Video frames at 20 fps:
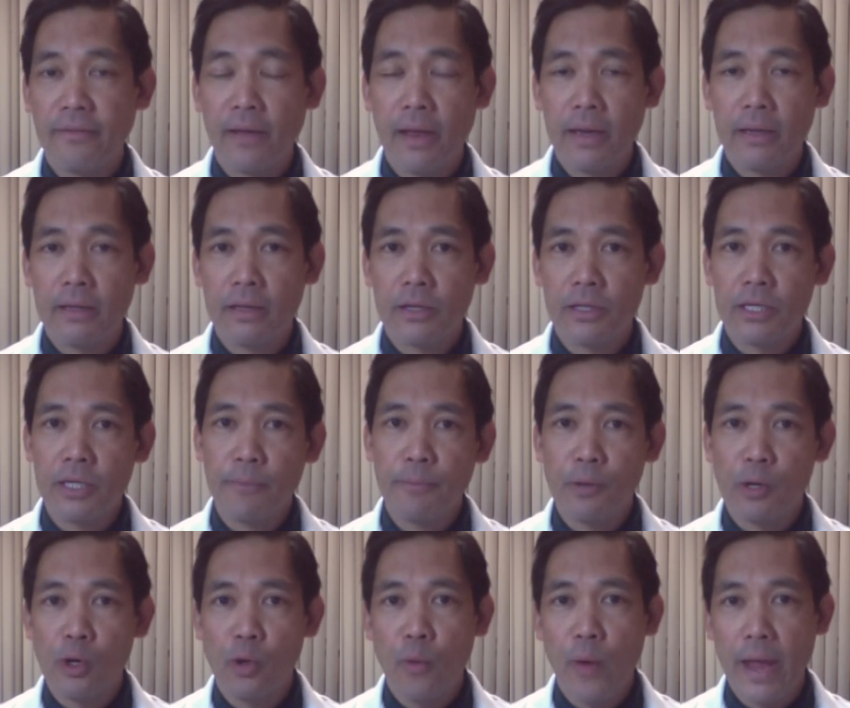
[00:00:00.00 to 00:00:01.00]
And the
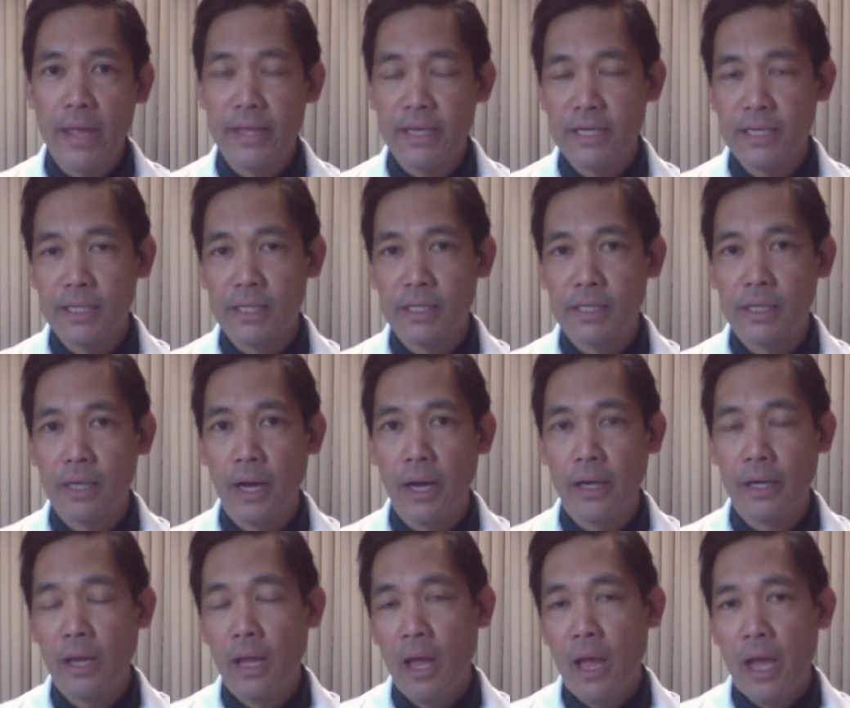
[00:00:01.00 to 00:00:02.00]
typical way this is done
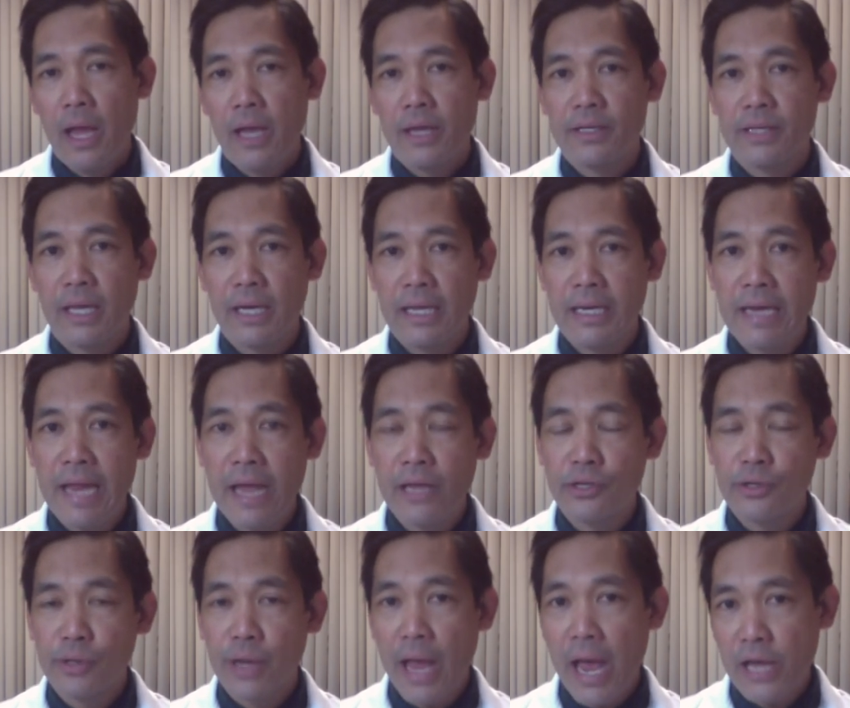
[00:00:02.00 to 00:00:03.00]
is that a
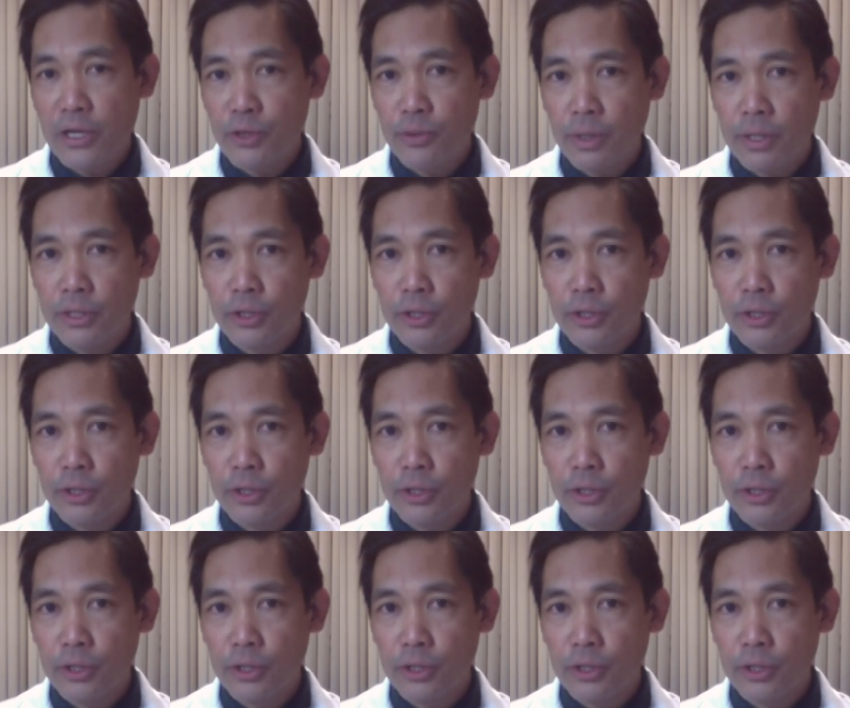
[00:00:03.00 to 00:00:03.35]
nasogastric